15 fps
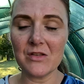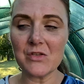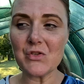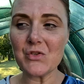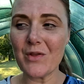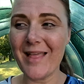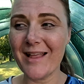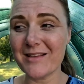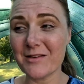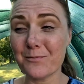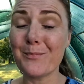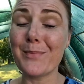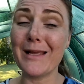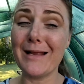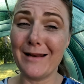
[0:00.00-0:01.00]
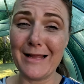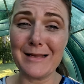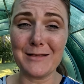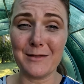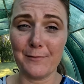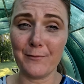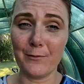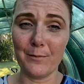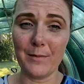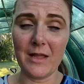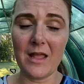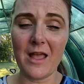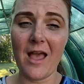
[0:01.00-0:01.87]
So that's a big lesson for me,